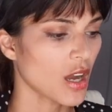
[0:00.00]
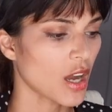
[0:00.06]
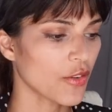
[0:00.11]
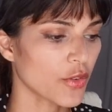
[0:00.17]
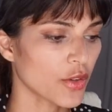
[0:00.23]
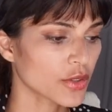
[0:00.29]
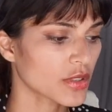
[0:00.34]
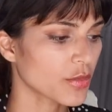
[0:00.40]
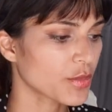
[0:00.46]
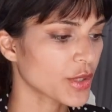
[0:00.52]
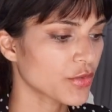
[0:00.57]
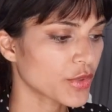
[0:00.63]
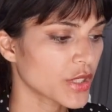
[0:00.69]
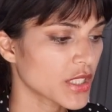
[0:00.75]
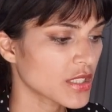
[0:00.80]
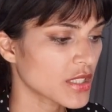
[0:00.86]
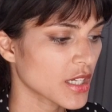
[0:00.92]
I've also
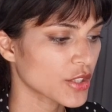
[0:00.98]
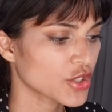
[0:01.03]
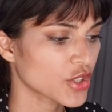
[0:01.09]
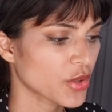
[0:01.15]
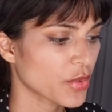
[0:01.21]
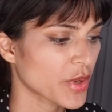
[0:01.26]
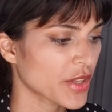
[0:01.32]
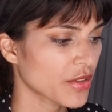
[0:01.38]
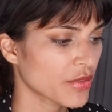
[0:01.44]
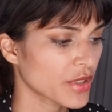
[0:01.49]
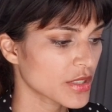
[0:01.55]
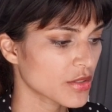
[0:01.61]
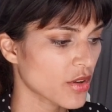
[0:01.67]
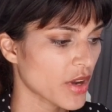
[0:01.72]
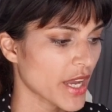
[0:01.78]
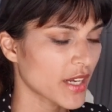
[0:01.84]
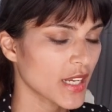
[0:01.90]
been researching whether
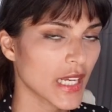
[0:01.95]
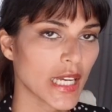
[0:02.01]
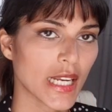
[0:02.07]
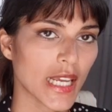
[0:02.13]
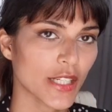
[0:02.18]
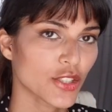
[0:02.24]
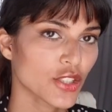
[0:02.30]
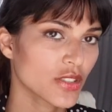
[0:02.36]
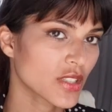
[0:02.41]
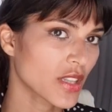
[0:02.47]
it's got any connection